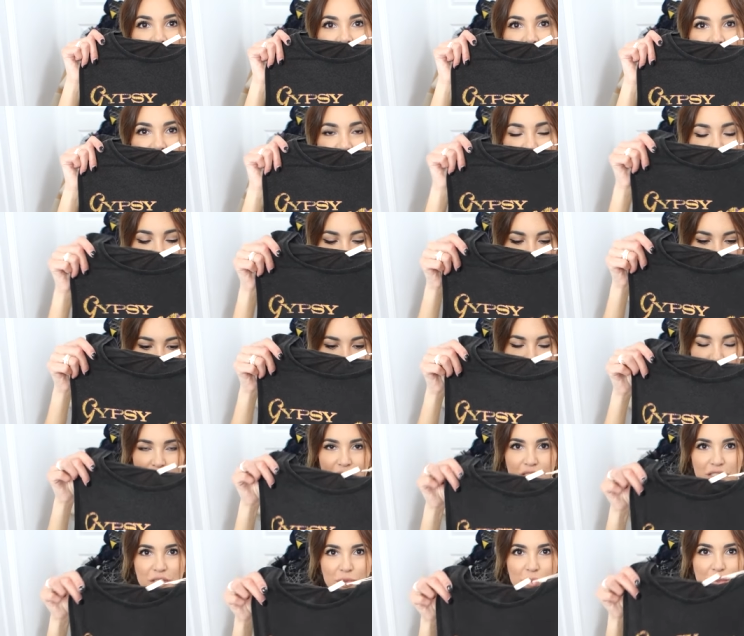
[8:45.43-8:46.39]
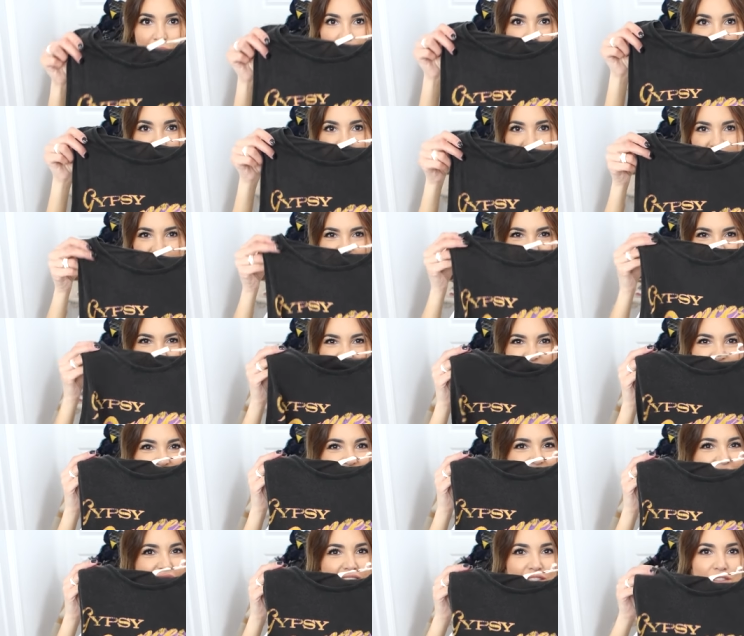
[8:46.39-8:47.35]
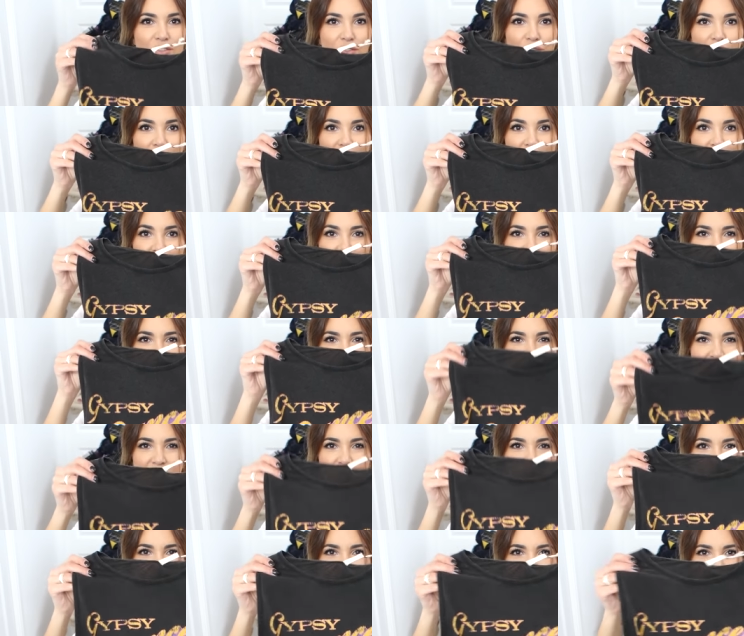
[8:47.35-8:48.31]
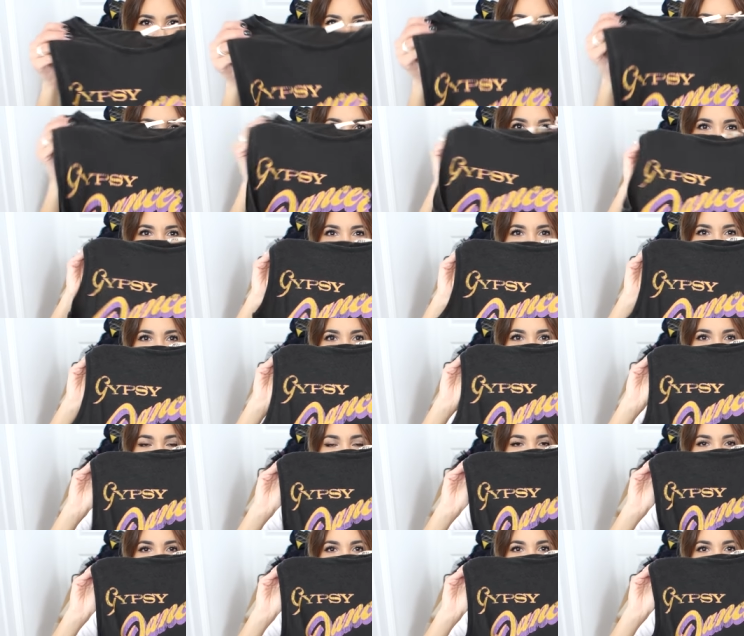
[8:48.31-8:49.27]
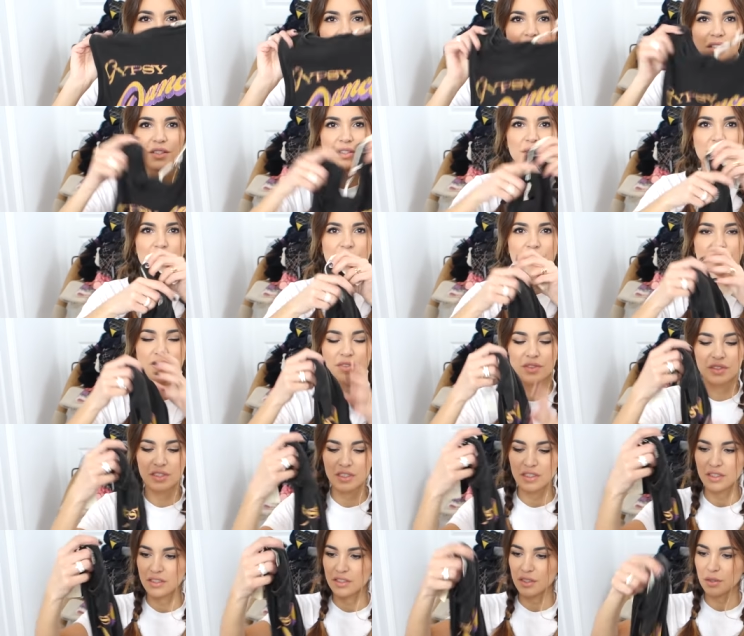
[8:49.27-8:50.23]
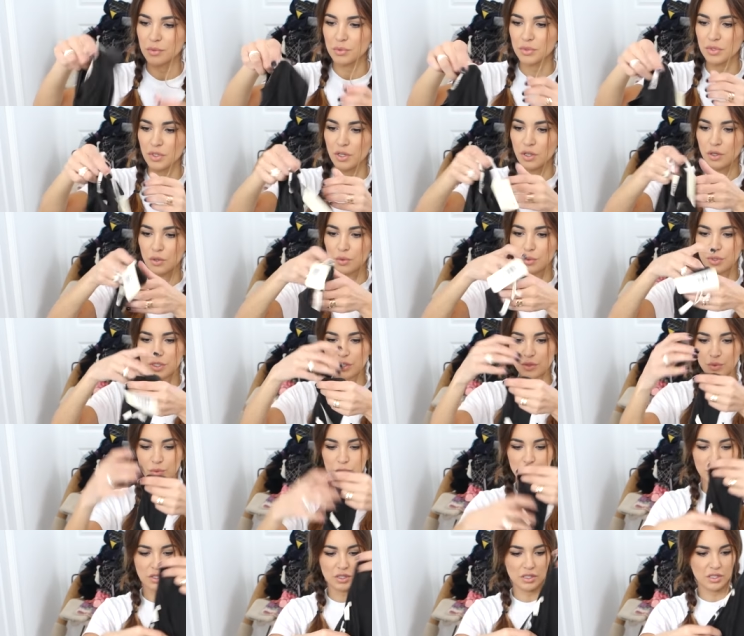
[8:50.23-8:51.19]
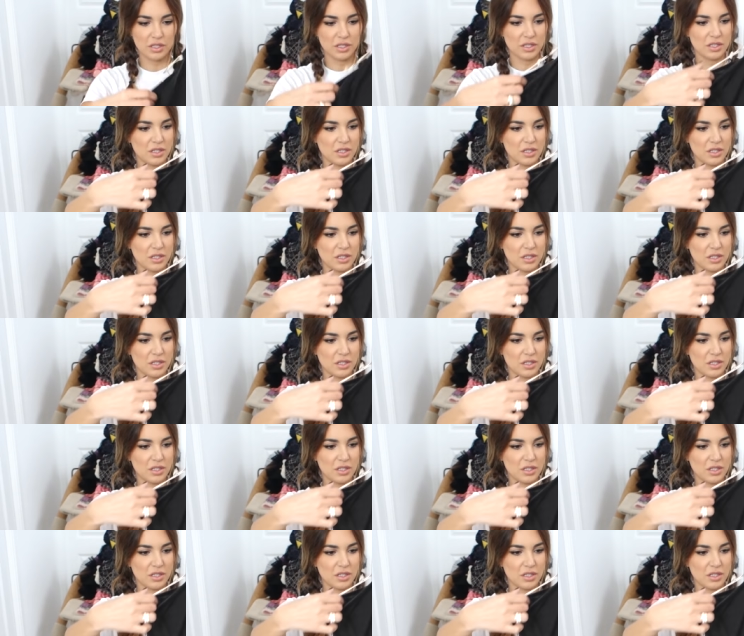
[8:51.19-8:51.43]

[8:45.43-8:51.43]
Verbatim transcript: How cool will this be with like jeans or like leather pants? These tops always work.